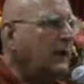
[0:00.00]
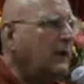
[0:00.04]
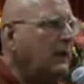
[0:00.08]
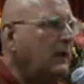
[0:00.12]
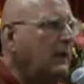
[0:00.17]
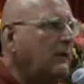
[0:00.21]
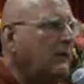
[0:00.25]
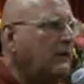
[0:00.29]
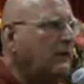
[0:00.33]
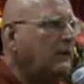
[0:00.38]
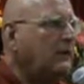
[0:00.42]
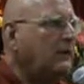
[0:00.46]

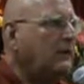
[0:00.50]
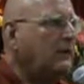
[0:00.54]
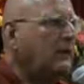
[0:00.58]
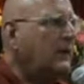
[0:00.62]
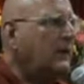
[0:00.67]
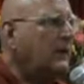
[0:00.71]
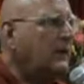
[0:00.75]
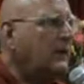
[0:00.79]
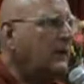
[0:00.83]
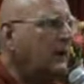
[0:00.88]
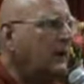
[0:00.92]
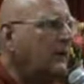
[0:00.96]
and he
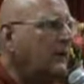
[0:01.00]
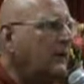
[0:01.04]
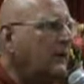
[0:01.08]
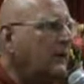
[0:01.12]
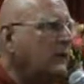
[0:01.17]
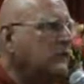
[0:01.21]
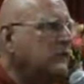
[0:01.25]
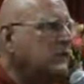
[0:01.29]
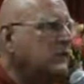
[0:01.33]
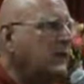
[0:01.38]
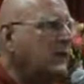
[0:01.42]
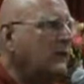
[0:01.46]
was
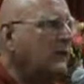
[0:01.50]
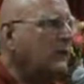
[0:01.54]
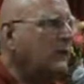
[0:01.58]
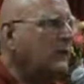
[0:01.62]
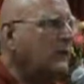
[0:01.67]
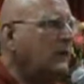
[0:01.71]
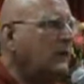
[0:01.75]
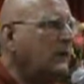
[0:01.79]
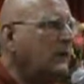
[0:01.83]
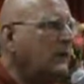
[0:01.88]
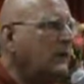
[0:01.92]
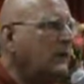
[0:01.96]
having a
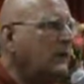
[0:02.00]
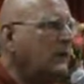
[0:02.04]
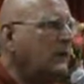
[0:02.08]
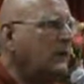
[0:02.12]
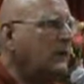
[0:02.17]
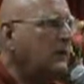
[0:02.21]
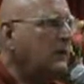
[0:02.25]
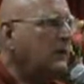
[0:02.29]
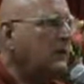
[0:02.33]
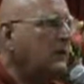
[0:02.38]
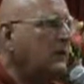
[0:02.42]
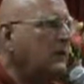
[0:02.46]
chat with
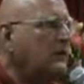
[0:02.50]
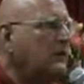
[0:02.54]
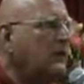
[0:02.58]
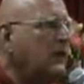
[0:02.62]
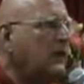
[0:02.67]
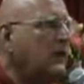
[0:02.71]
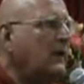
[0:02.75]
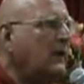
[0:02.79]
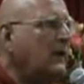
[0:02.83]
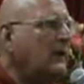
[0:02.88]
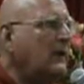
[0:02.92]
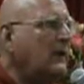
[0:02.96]
the
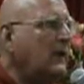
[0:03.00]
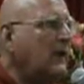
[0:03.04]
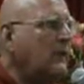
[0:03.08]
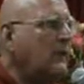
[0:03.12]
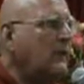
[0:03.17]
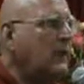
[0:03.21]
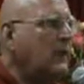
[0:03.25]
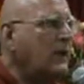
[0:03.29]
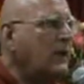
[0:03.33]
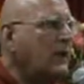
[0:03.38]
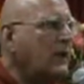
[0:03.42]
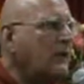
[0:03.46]
sailor
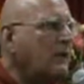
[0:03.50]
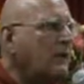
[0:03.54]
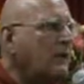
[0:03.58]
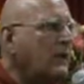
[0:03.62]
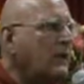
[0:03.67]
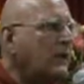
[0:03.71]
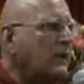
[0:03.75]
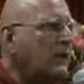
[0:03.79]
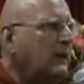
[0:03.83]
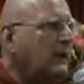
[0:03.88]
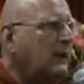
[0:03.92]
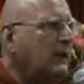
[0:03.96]
every
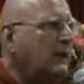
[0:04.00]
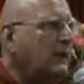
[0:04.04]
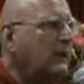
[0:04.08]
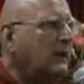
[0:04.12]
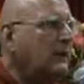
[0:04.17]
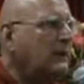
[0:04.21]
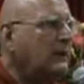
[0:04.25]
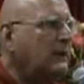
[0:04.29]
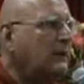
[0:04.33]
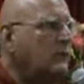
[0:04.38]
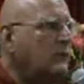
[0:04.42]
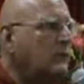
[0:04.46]
evening
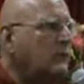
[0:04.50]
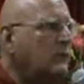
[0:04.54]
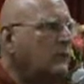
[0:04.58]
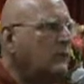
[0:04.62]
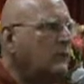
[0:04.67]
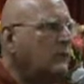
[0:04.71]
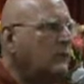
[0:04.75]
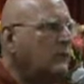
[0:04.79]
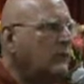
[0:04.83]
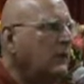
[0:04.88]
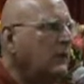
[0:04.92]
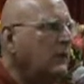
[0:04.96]
in this
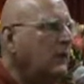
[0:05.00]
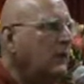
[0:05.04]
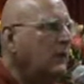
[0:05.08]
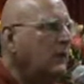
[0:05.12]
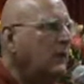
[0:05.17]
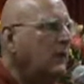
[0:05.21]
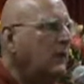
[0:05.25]
room